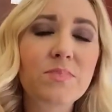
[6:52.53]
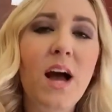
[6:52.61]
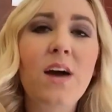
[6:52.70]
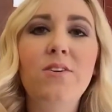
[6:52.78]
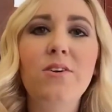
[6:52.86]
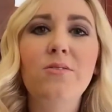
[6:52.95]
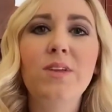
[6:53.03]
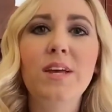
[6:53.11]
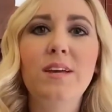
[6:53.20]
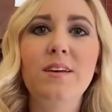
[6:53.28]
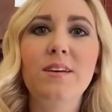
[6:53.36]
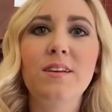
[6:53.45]
I don't know,
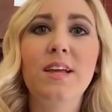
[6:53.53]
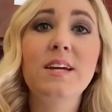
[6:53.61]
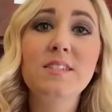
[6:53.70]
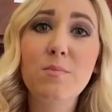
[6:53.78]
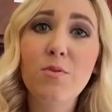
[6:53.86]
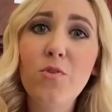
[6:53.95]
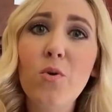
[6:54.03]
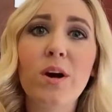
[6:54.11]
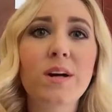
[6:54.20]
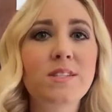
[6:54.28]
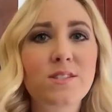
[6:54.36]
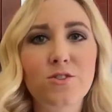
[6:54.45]
like I said before,
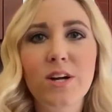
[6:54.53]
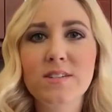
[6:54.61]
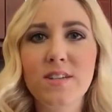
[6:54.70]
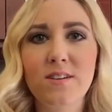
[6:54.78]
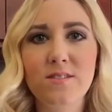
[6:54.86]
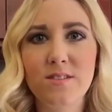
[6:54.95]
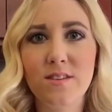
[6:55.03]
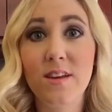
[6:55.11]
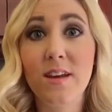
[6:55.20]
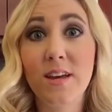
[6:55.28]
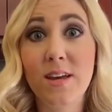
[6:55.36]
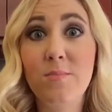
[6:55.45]
direct sales
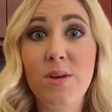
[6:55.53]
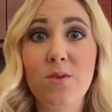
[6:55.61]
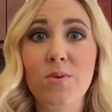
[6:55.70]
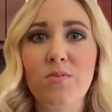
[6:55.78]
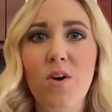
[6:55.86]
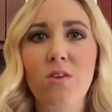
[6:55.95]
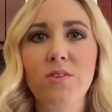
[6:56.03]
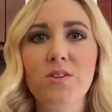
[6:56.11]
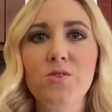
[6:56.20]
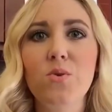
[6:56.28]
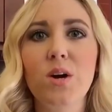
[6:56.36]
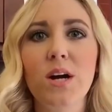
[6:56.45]
can be a revolving
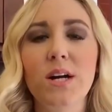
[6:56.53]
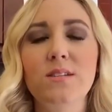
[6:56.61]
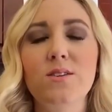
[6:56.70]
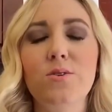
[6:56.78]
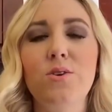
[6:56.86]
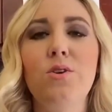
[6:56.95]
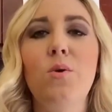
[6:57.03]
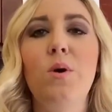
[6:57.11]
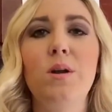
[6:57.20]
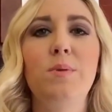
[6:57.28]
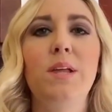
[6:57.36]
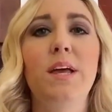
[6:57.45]
door. And so you don't want
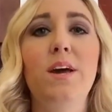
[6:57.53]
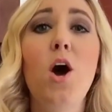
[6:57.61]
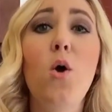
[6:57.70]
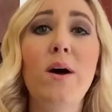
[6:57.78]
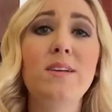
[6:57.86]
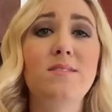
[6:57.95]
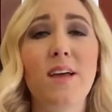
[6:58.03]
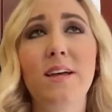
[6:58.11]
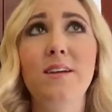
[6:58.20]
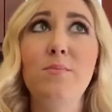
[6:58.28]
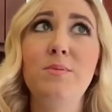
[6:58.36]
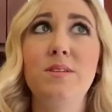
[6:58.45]
to be like, oh, I
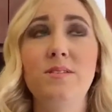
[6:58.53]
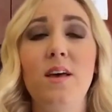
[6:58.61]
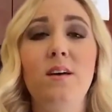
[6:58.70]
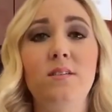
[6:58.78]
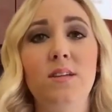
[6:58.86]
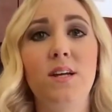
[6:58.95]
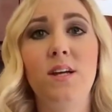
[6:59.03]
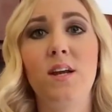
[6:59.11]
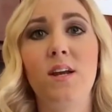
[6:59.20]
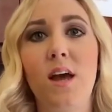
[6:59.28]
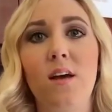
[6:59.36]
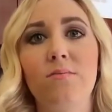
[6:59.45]
signed up to sell da da da
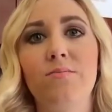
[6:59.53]
da.